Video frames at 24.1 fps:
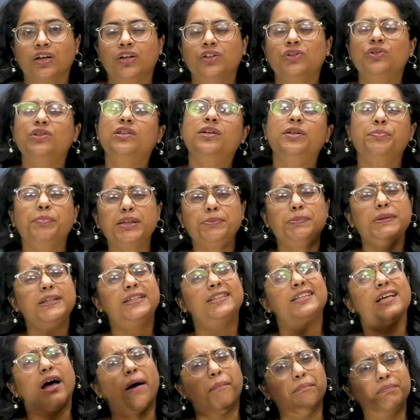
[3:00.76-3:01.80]
So, there must be
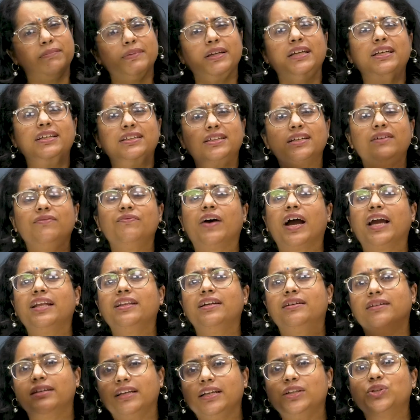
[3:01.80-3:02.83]
some reason why
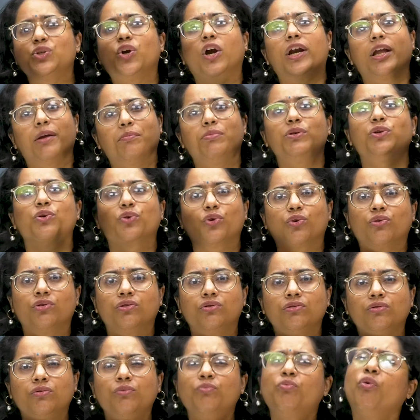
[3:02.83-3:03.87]
the tree is not able to grow,
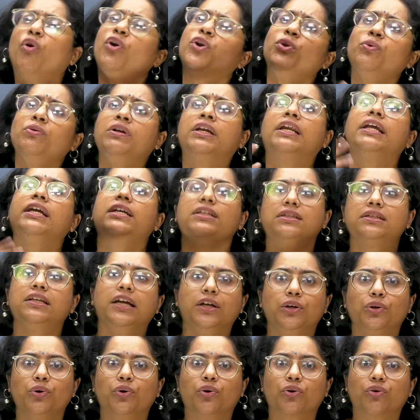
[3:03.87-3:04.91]
no? What do trees
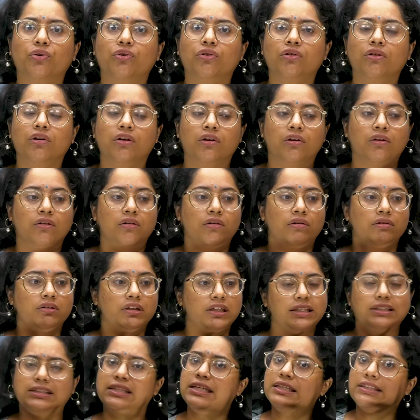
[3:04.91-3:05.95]
need to grow?
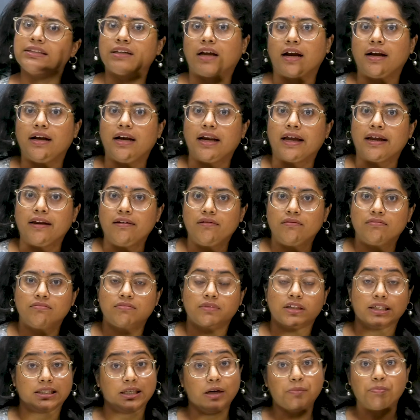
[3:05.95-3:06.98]
Trees need sunlight
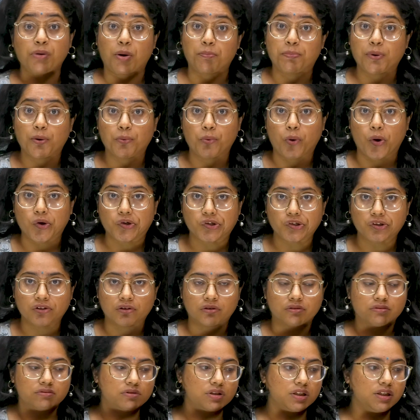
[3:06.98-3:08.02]
Trees need proper water.
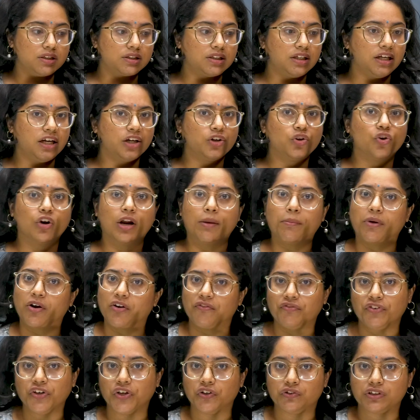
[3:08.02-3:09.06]
Trees need good amount
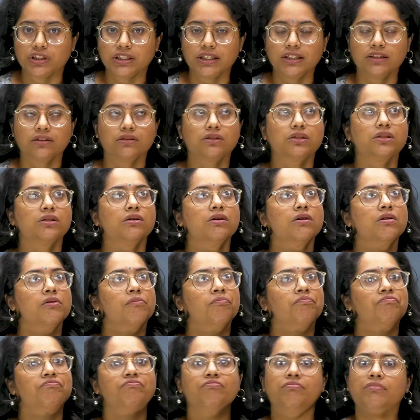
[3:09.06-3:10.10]
of nutrients.
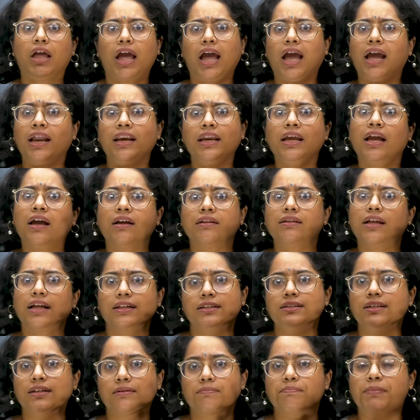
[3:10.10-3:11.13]
And yeah,
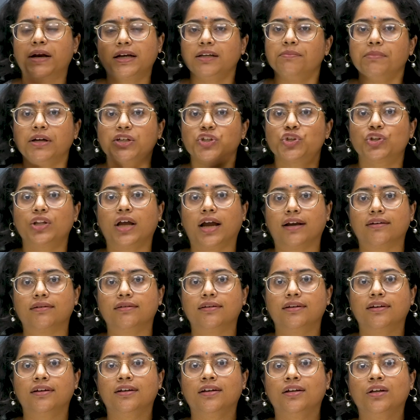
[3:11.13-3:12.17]
that's it. Pretty much that.
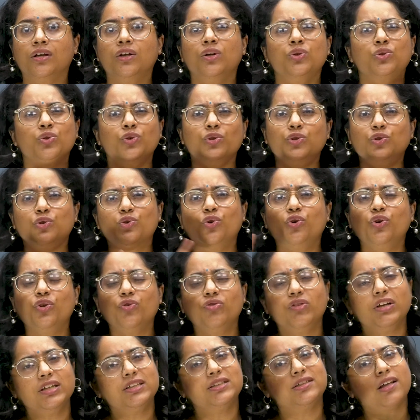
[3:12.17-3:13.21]
So don't you
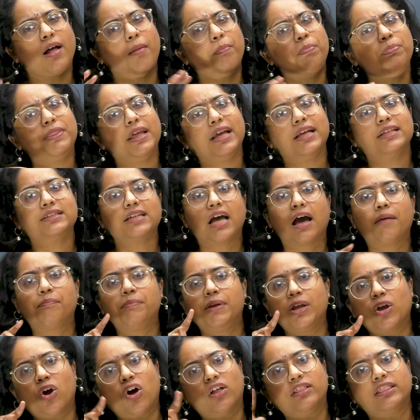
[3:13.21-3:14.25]
think something is
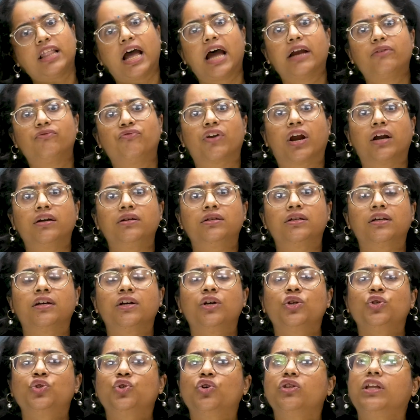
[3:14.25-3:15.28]
happening on that front
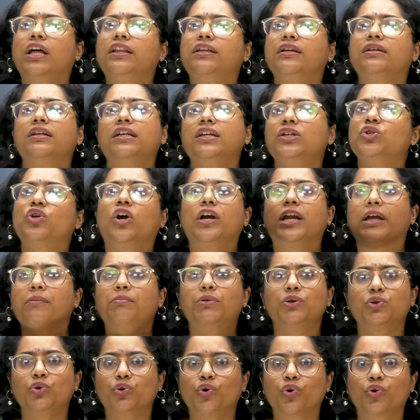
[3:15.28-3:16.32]
so that the tree is not
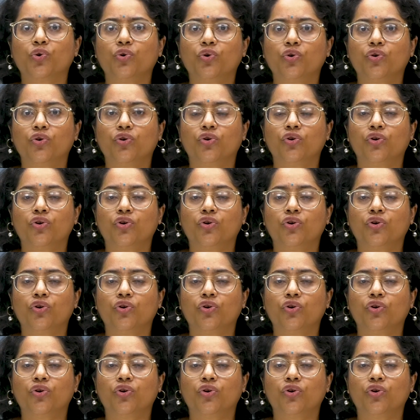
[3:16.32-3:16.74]
able to grow?